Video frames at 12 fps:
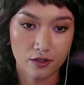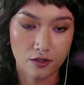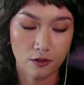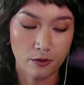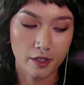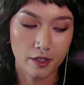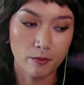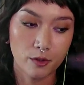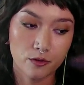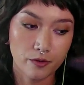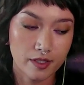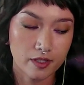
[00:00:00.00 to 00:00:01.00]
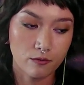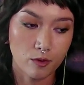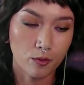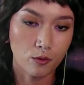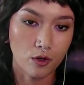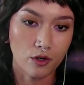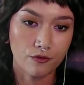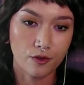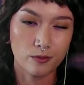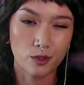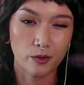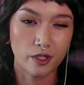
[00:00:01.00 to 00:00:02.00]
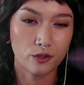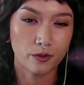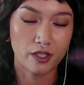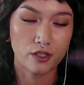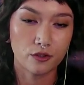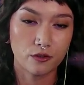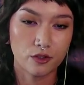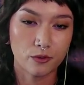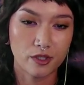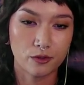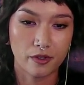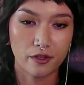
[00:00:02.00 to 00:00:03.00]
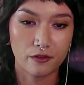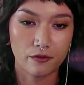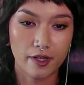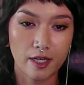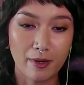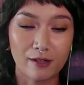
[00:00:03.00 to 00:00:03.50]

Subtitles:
So in our most recent report from 2022 to 2023,